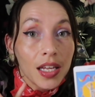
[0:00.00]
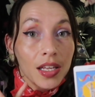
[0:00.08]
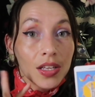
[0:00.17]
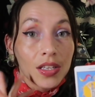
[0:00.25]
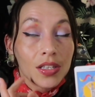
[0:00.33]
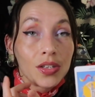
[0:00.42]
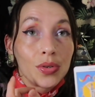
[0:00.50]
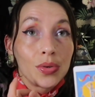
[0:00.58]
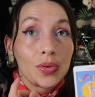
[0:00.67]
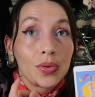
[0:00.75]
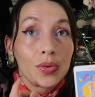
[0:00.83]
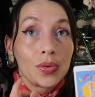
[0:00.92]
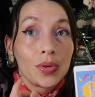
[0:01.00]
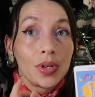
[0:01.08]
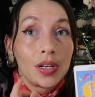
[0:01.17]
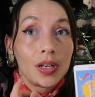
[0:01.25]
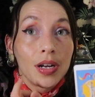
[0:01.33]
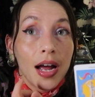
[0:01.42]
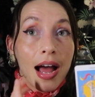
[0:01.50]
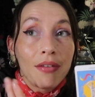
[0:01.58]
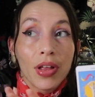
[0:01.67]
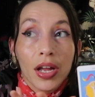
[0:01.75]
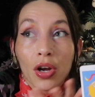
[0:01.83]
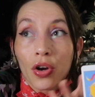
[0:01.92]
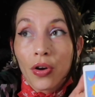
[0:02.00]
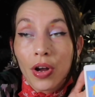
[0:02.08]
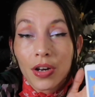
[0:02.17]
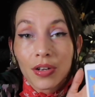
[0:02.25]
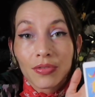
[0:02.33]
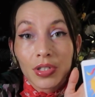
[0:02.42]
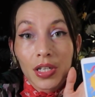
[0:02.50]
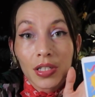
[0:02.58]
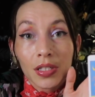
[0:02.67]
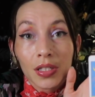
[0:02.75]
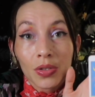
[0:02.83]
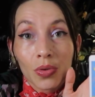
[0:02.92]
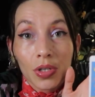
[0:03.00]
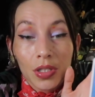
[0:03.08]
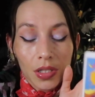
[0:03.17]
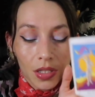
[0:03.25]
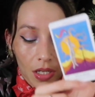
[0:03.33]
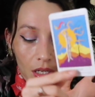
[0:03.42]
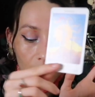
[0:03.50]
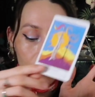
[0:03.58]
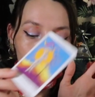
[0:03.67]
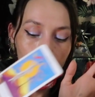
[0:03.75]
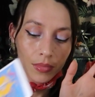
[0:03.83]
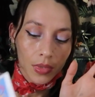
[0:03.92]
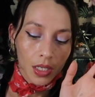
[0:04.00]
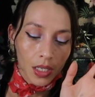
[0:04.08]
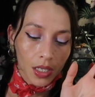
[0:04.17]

Like you have like a creative sense towards, um,